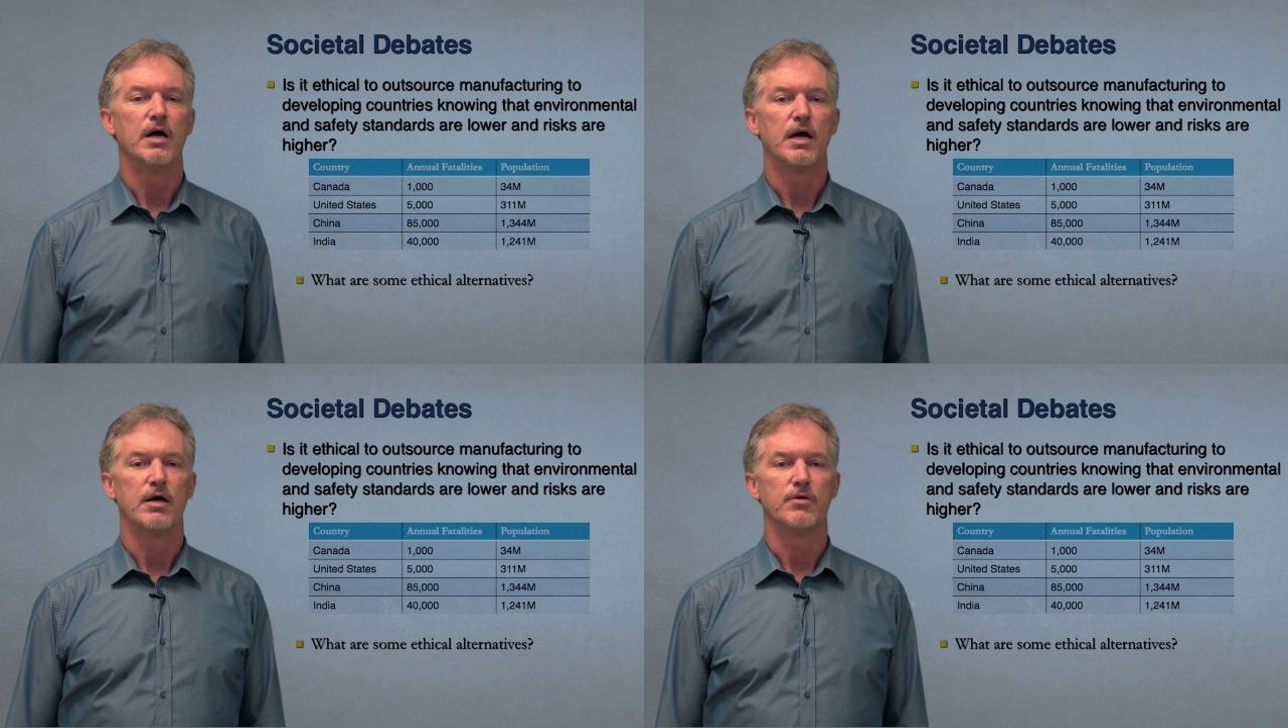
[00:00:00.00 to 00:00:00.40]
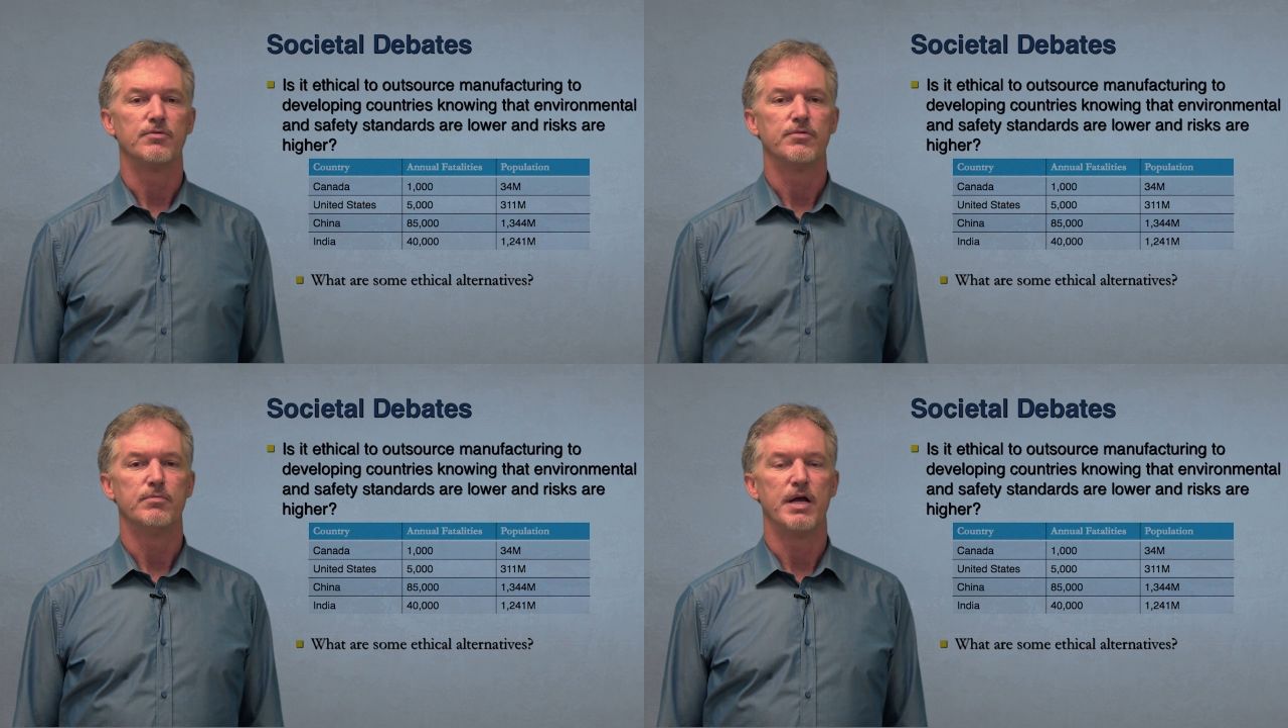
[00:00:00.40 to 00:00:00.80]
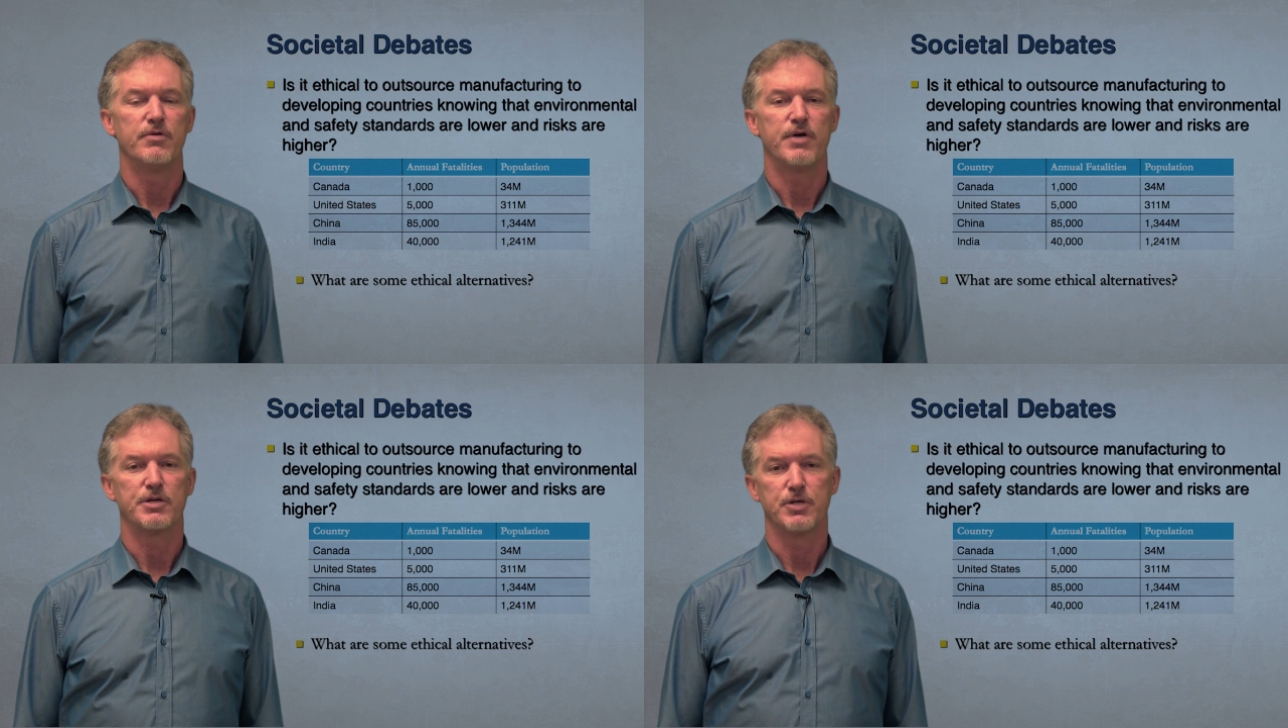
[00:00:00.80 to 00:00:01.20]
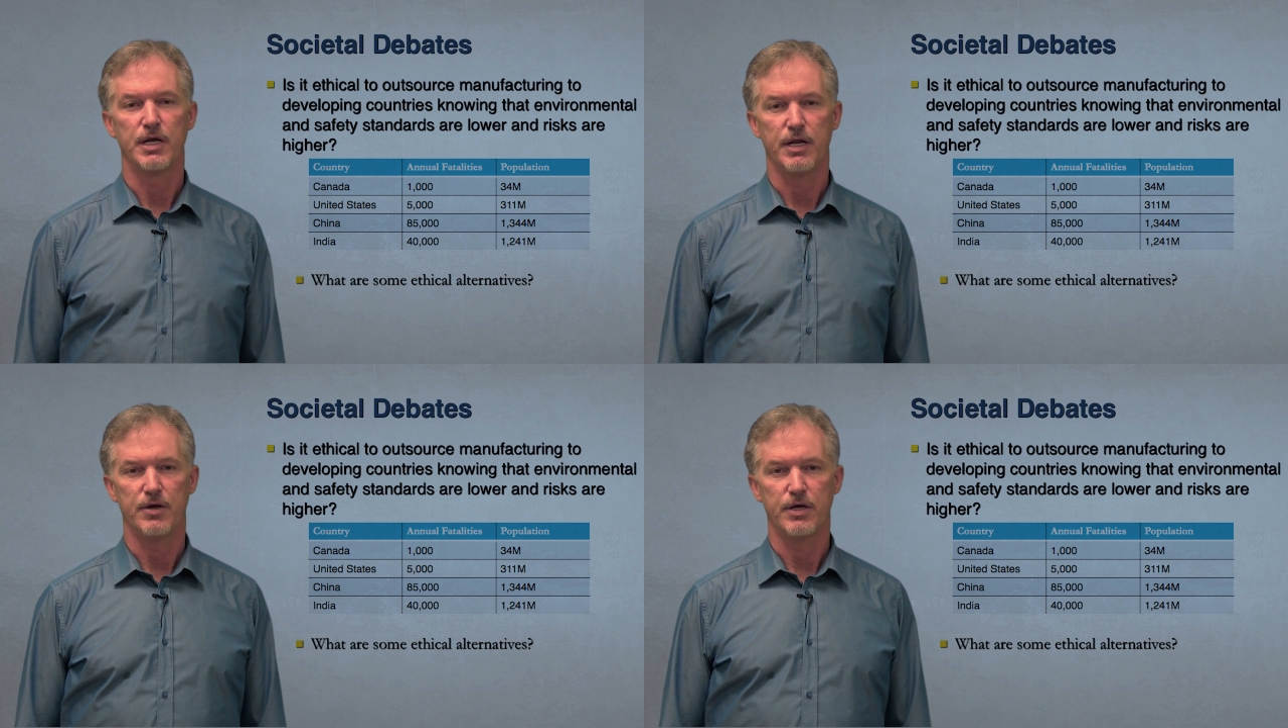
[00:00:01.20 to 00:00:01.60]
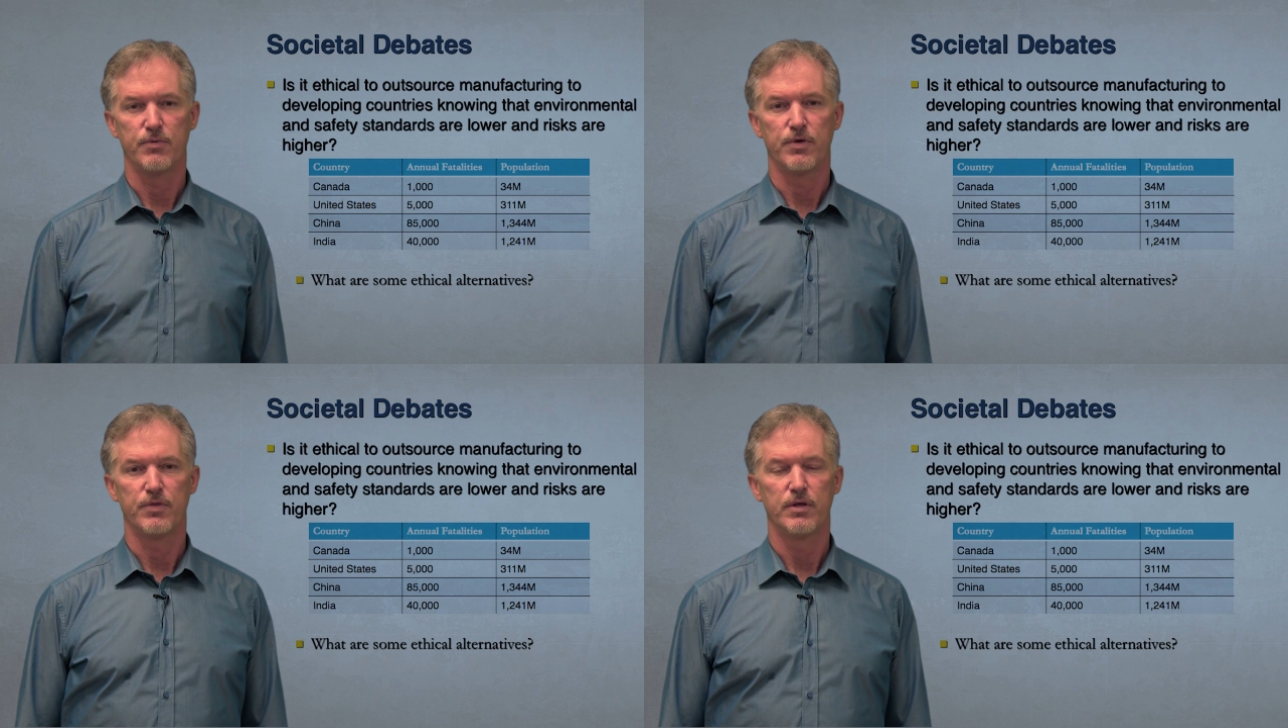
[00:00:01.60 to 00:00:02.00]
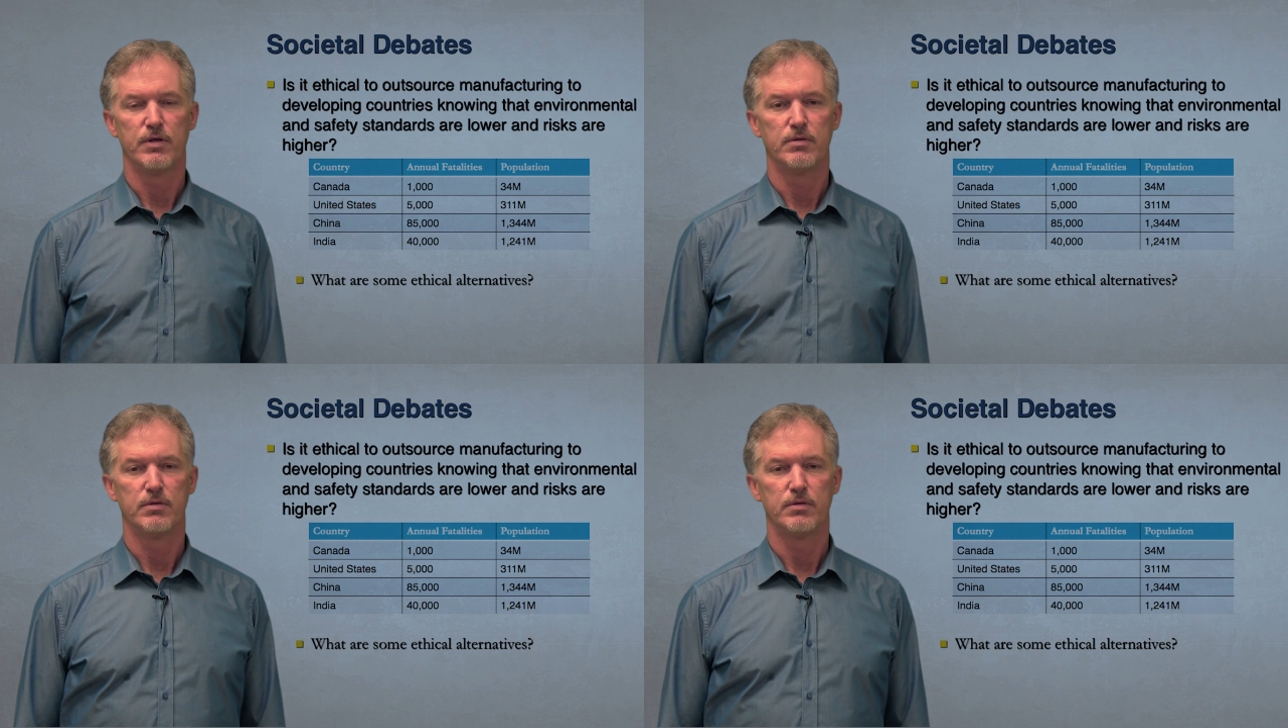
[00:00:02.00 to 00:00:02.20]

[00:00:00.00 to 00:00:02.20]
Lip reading: of manufacturing in an area with